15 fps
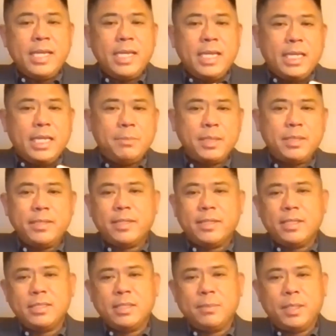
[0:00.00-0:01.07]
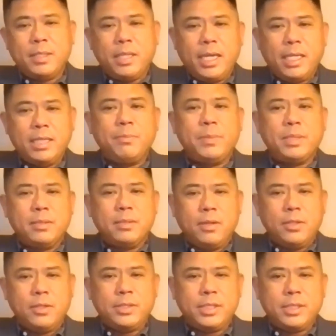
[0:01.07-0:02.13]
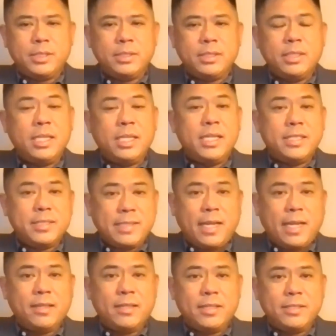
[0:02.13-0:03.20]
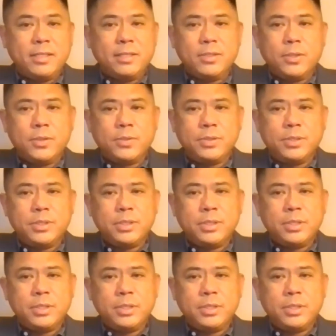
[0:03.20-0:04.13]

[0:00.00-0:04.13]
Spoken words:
in materials and methodologies, standards, and codes.